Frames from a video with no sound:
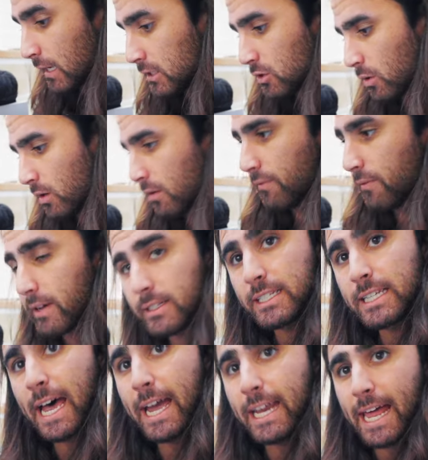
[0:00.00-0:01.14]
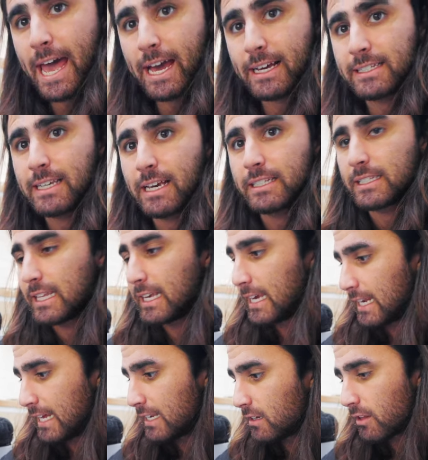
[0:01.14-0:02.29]
a sort of side access to
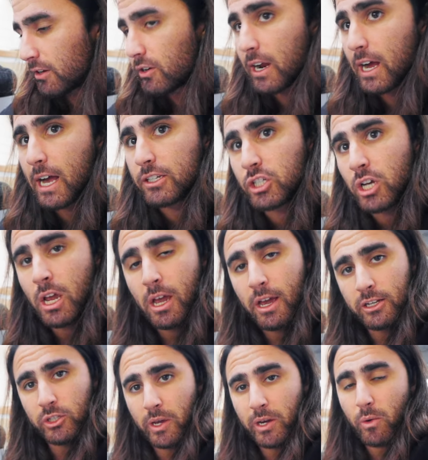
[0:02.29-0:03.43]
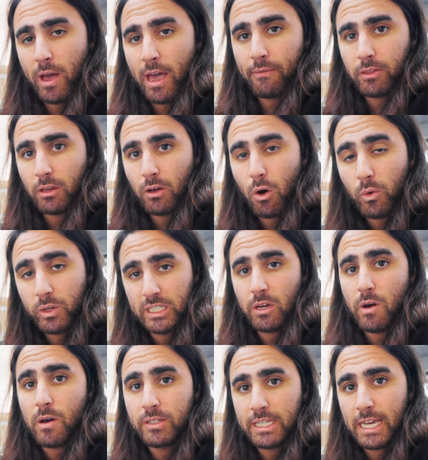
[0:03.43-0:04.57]
get into the garage so I don't have to always
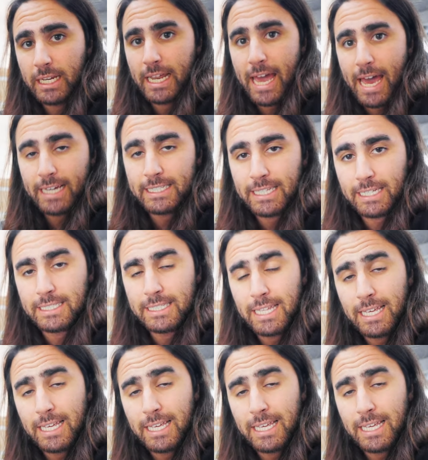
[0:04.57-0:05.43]
go outside to access